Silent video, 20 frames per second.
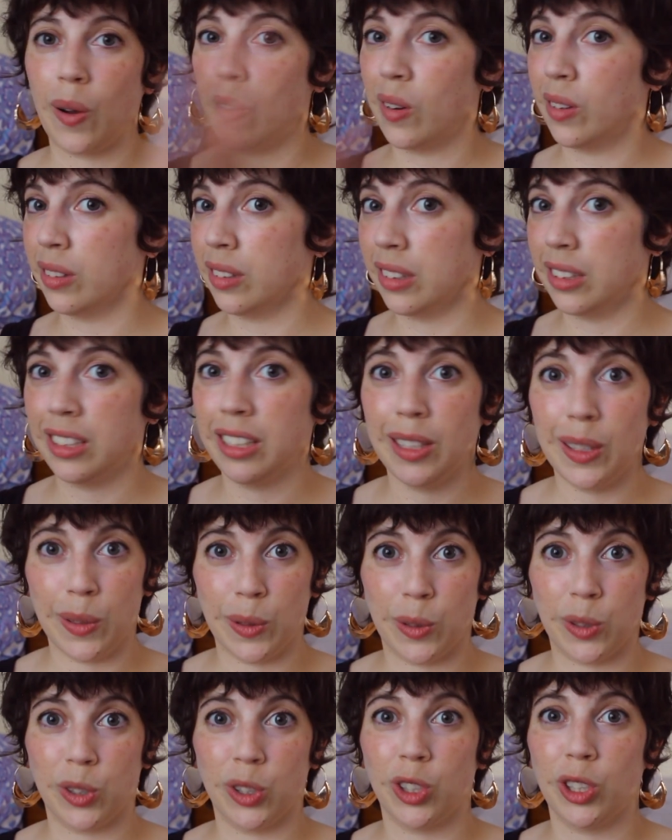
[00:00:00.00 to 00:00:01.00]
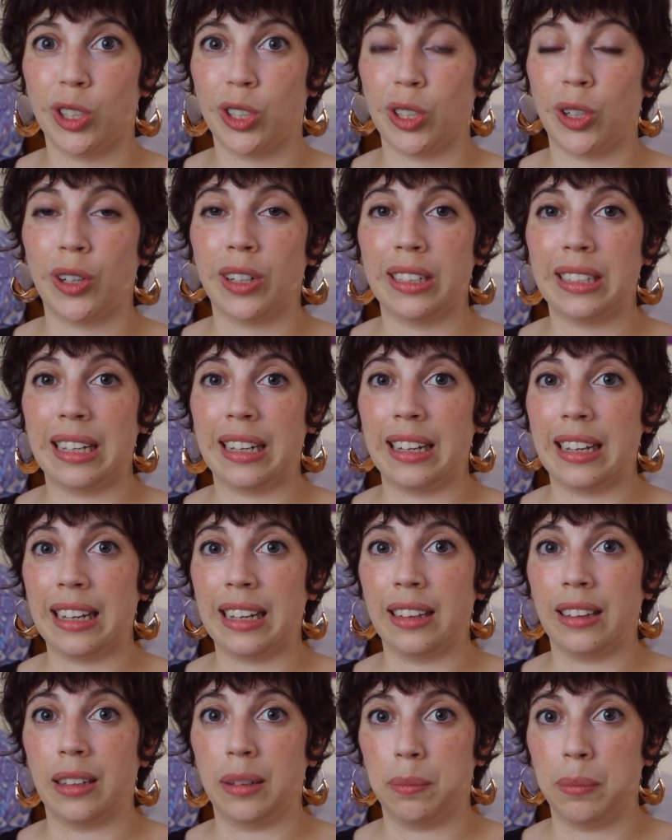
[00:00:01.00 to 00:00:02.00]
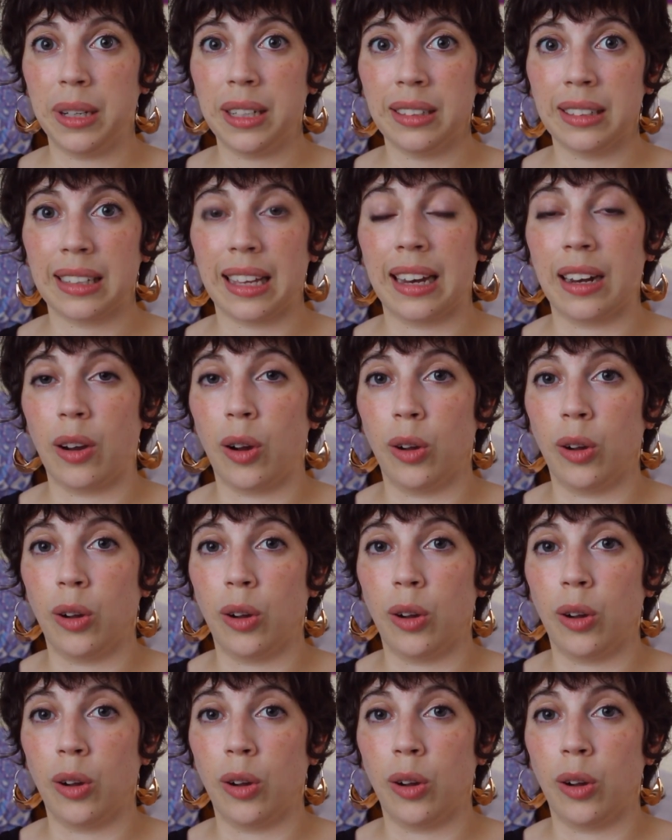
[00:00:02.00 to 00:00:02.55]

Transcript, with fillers: until she started dating Elon Musk and